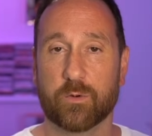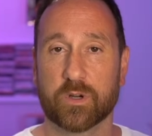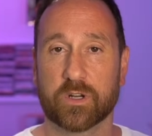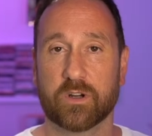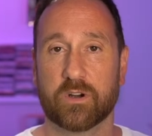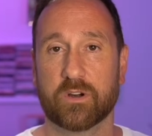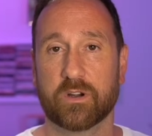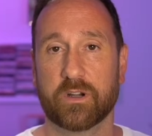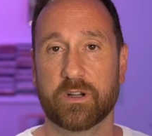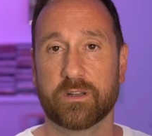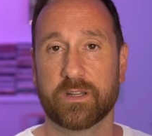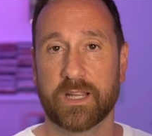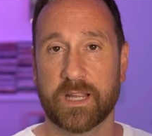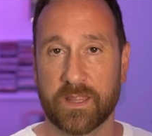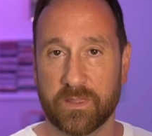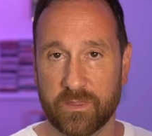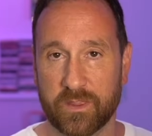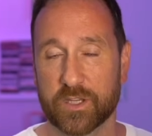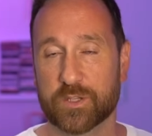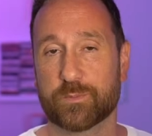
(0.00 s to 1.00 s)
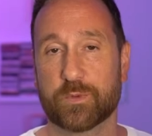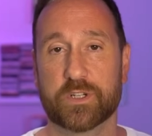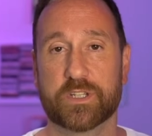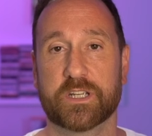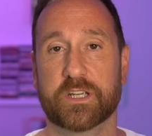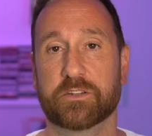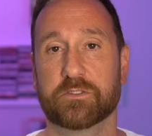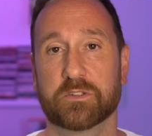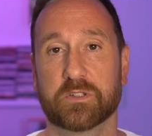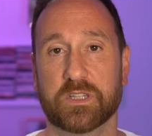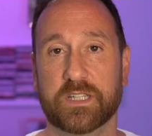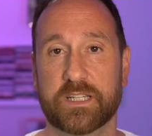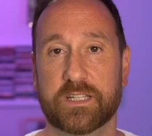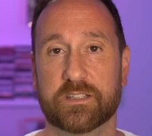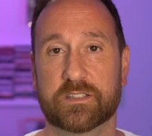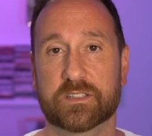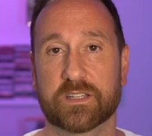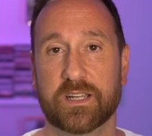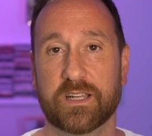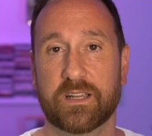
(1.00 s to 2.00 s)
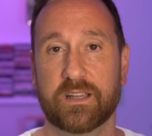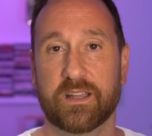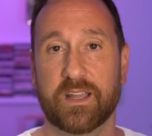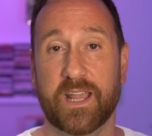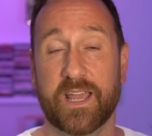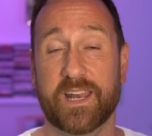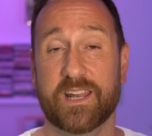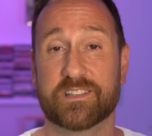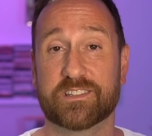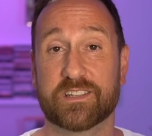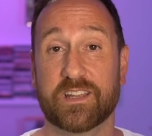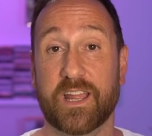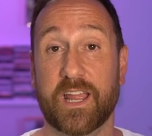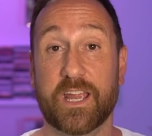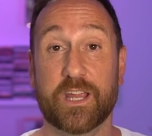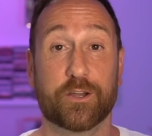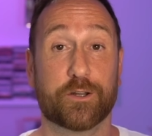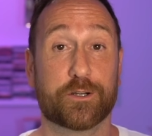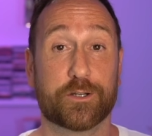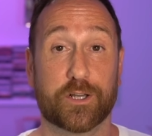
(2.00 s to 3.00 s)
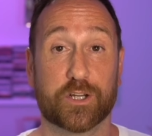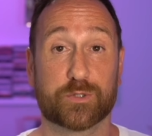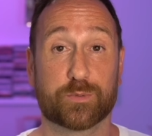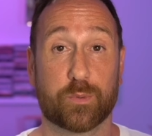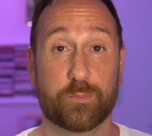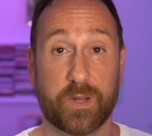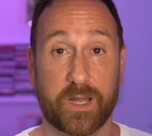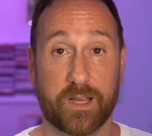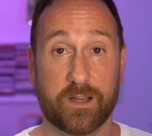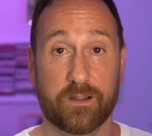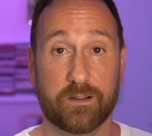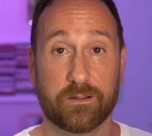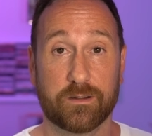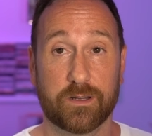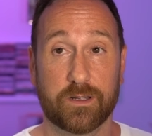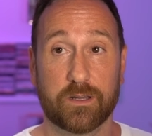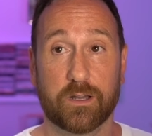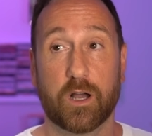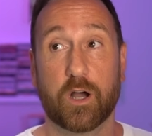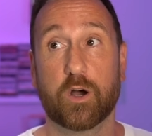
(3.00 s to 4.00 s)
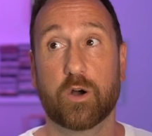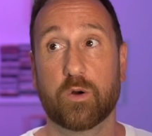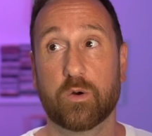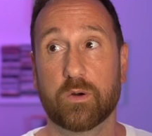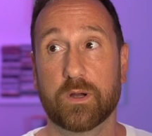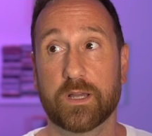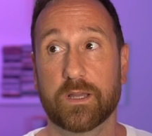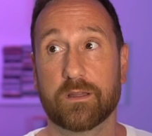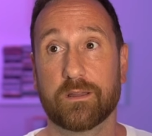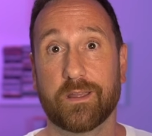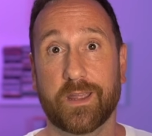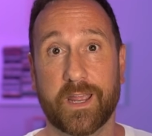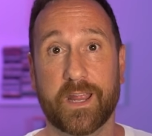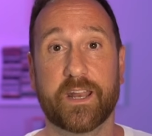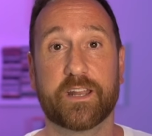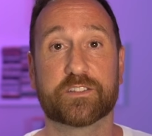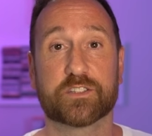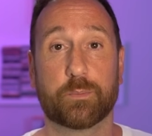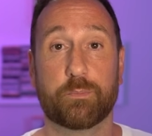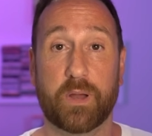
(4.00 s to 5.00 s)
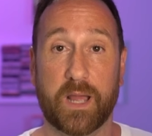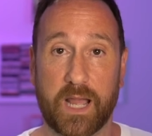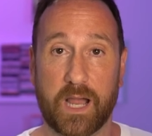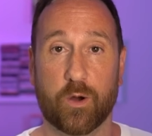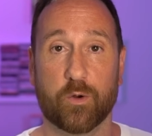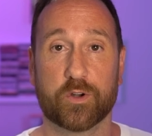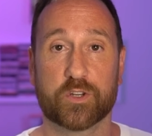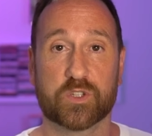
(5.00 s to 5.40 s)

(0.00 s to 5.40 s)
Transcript: regard in this particular list. And it's $800 per pair. Oh, and it's a powered